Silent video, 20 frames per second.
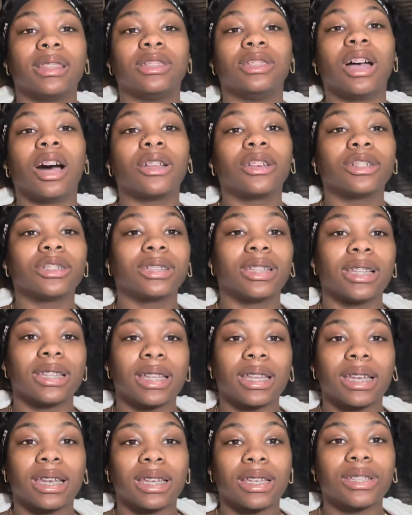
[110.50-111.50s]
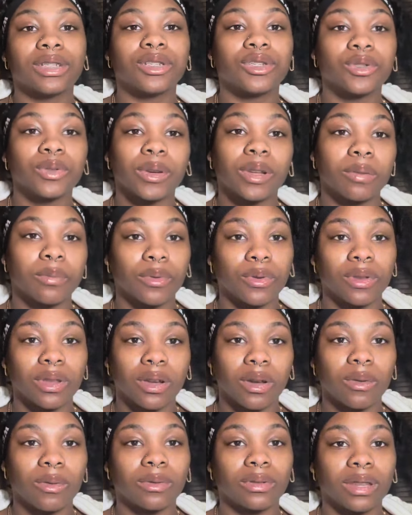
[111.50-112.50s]
Understand that it is treatable
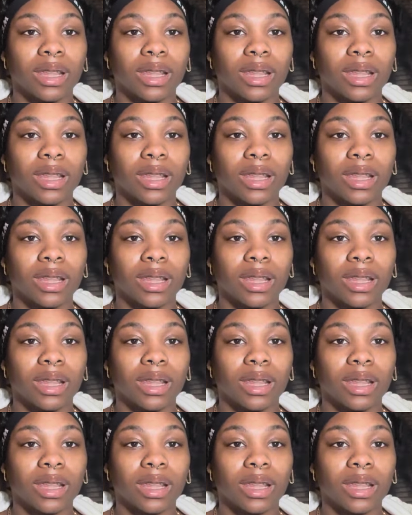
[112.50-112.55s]
though.